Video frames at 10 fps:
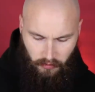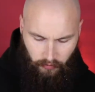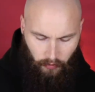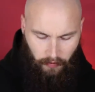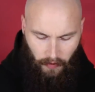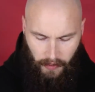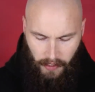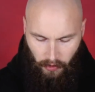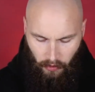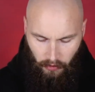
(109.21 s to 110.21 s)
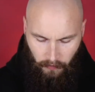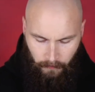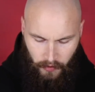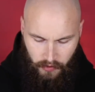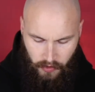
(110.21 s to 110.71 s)
for a very
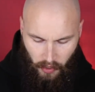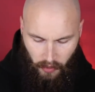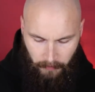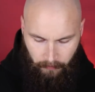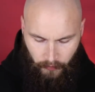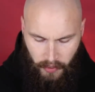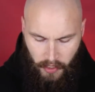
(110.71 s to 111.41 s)
long time.